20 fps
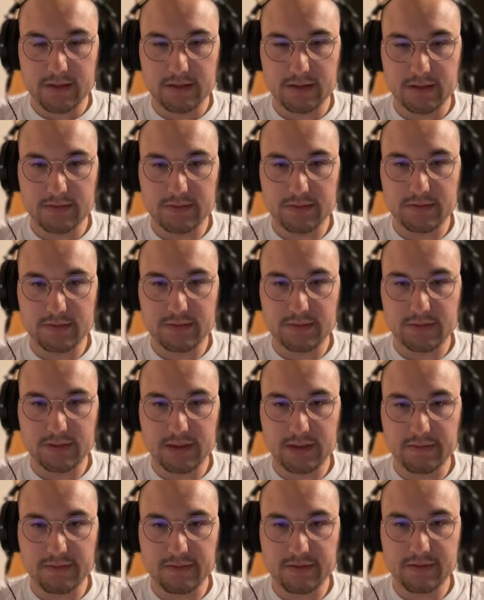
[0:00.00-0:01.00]
this one to the
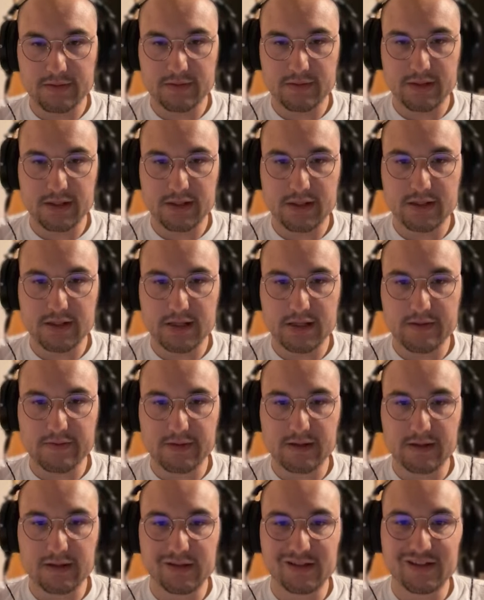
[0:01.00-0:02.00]
left. So I kind of have a
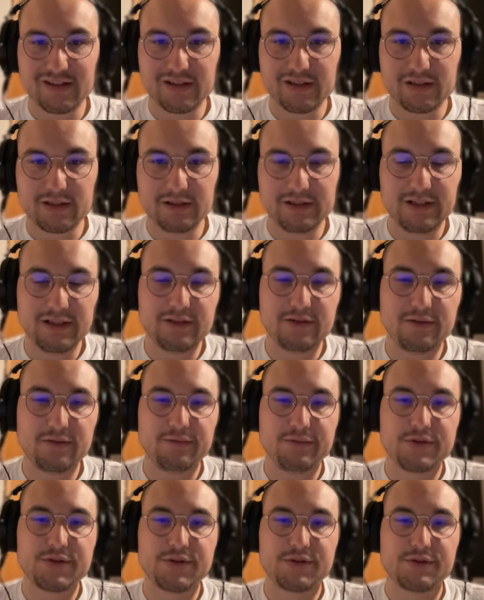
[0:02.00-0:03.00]
cleaner
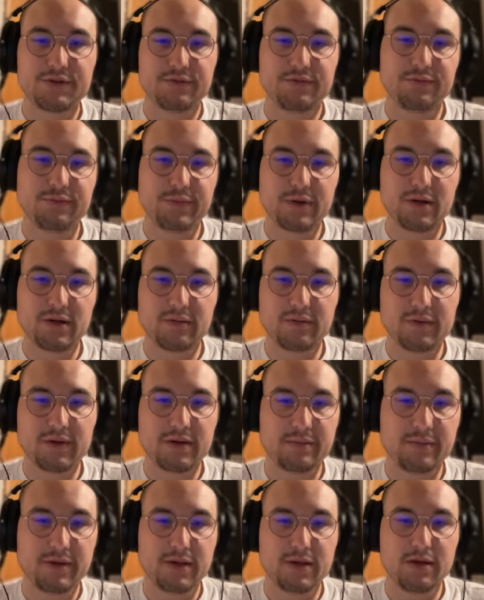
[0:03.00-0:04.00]
vision of where what
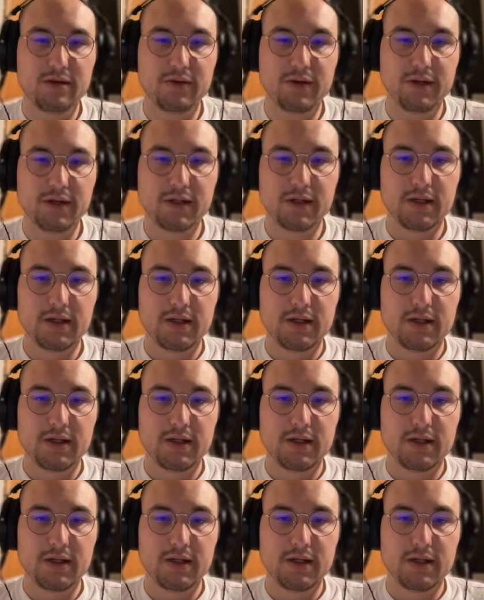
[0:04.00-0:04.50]
I'm EQing.